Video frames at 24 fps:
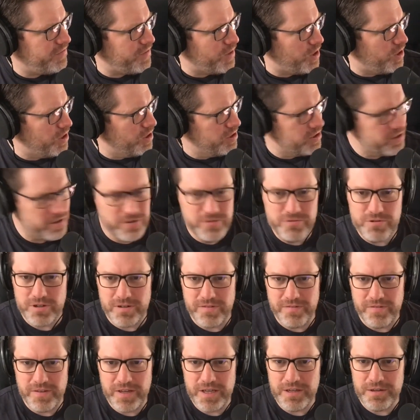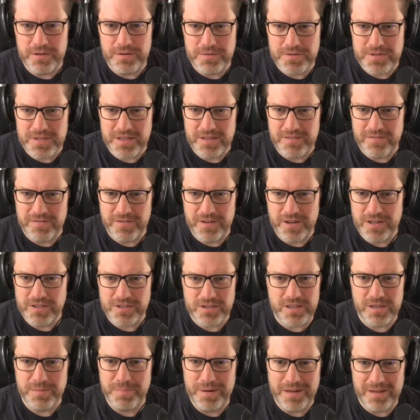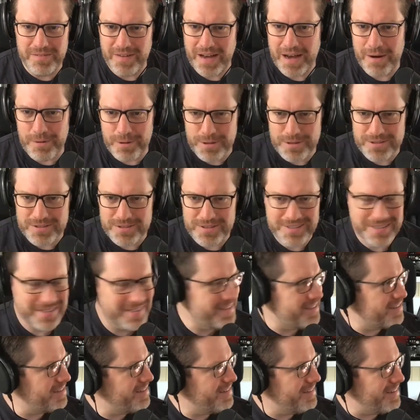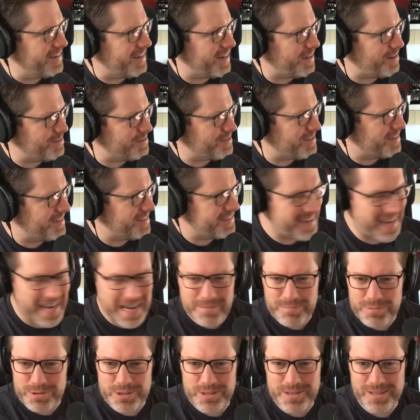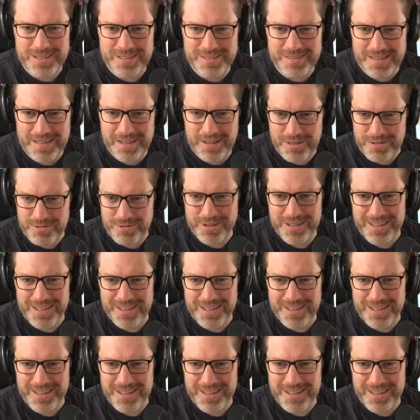400 views in the first couple of hours, and I was like absolutely